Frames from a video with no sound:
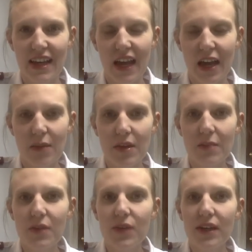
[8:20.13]
and I'm going to
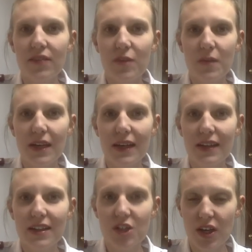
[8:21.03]
be reading from the
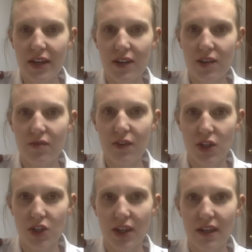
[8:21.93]
English Standard
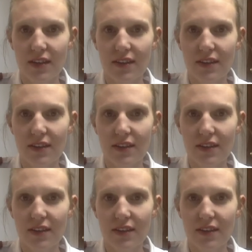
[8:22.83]
Version.